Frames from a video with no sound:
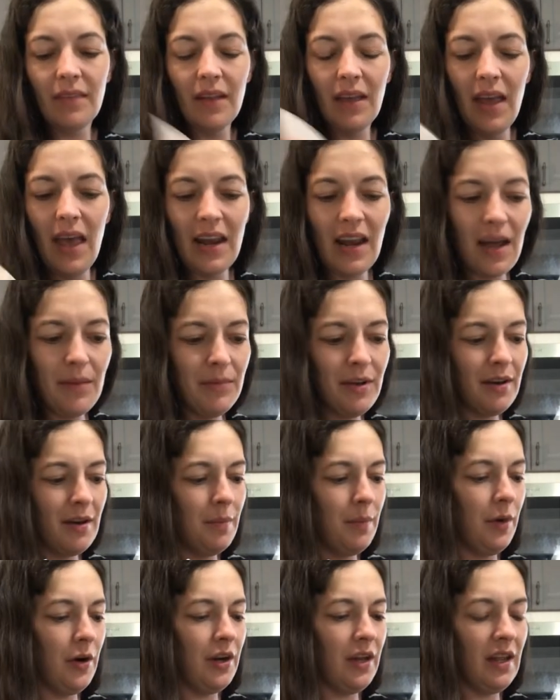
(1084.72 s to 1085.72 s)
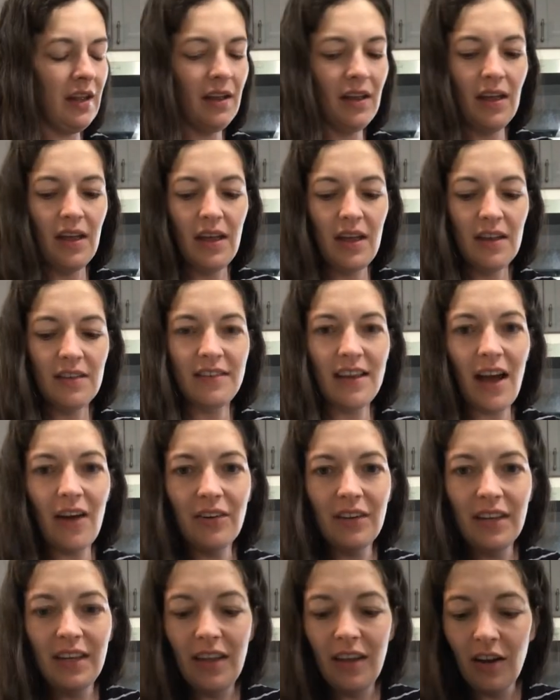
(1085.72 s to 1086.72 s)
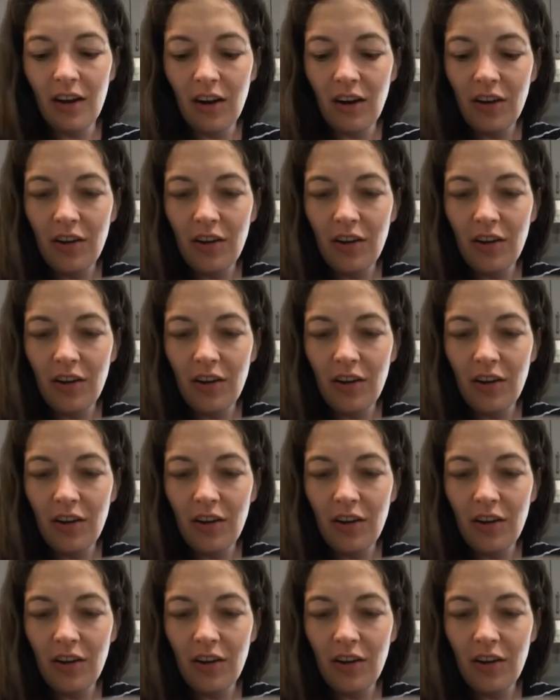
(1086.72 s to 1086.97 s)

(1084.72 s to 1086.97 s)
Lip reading: and I'm going to put it down here.